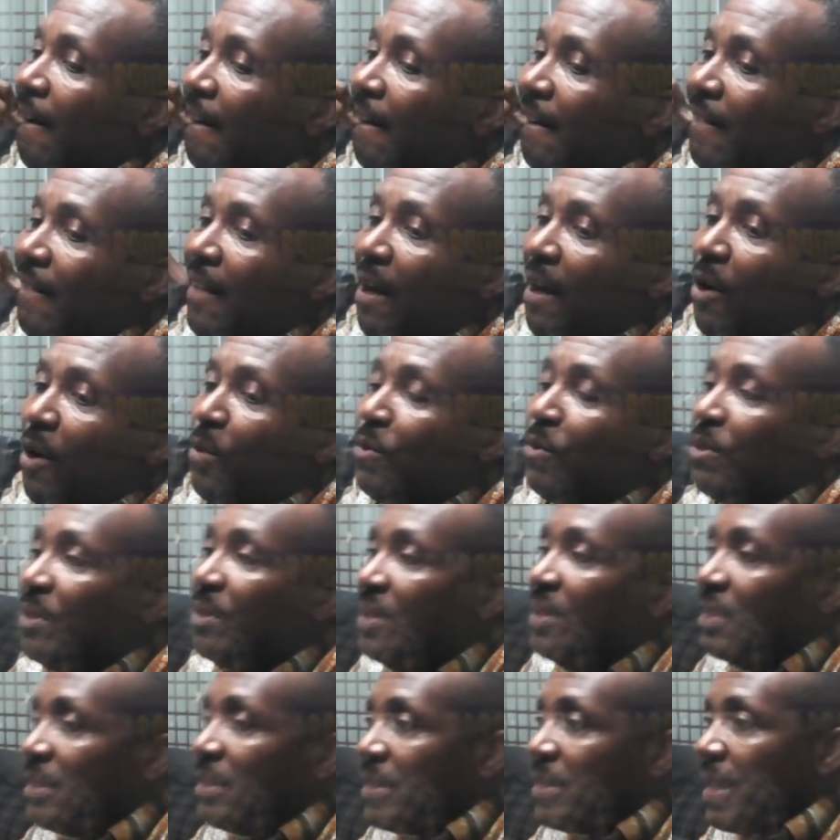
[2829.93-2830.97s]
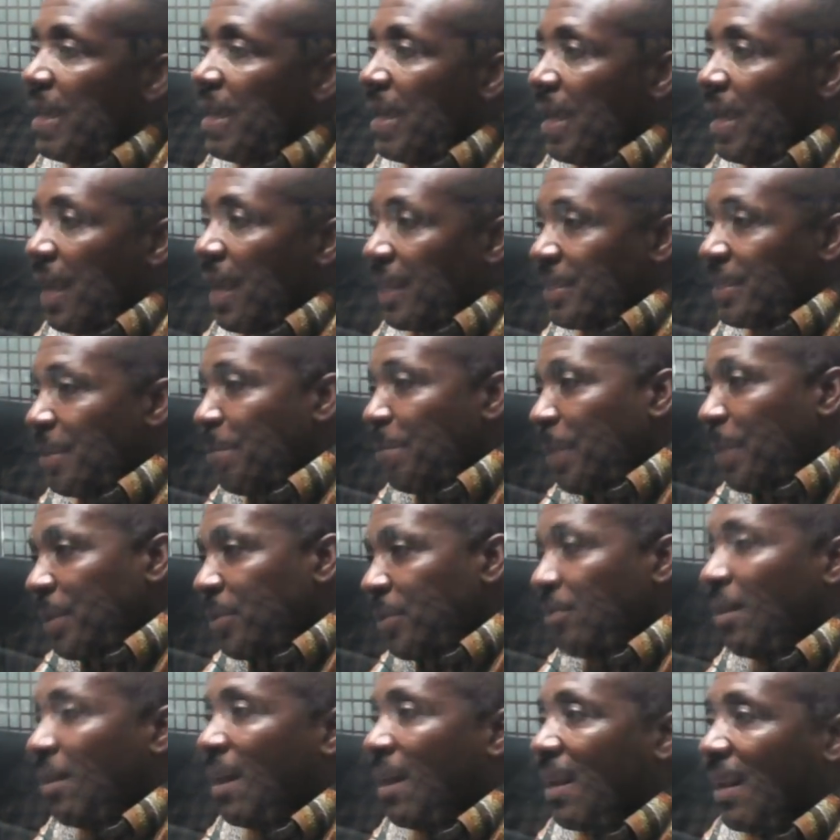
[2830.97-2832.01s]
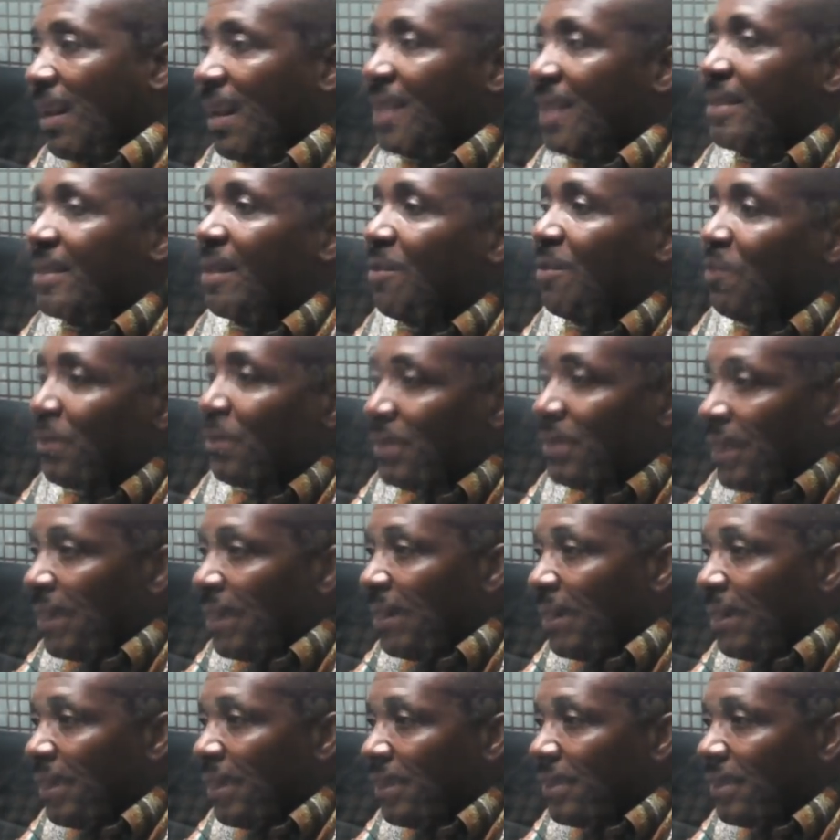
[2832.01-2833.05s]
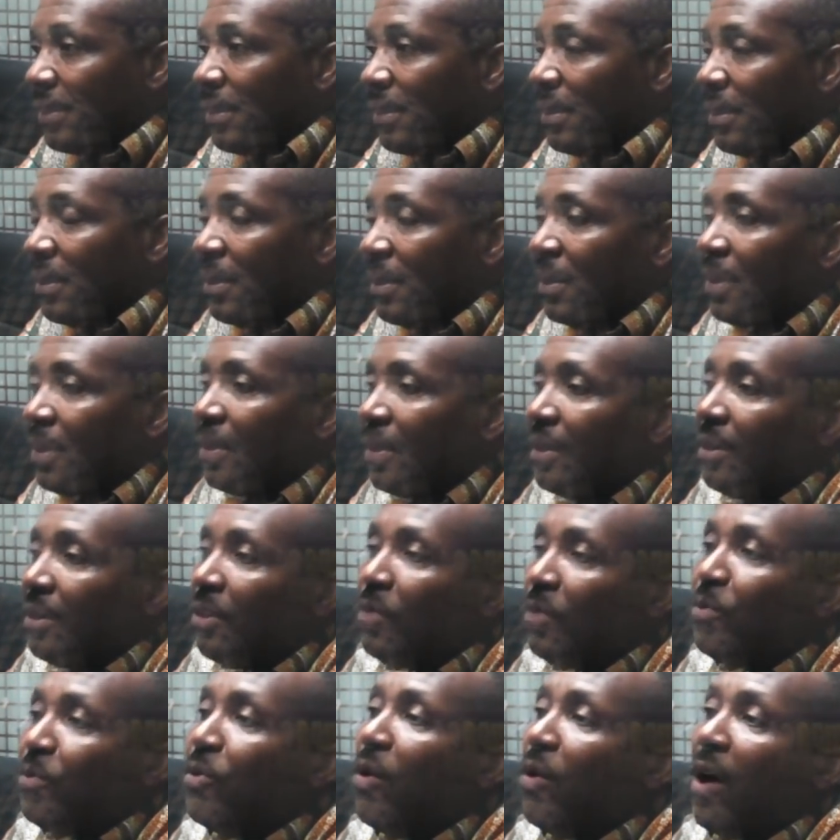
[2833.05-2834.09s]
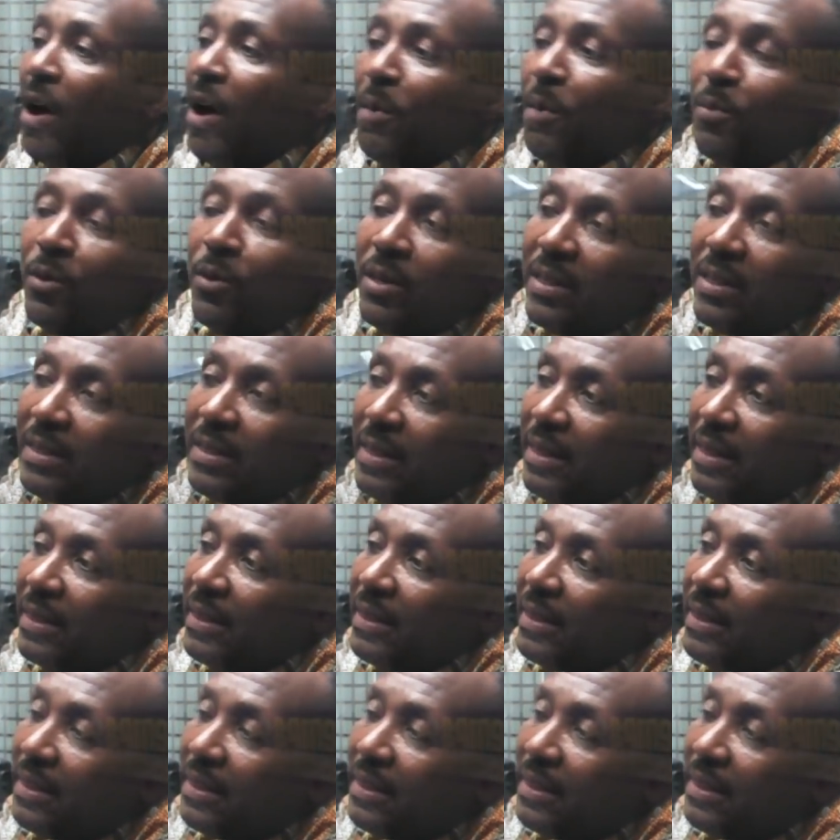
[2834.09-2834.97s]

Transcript: Now, we stay at a particular cluster for 10 days. Obi or a polling station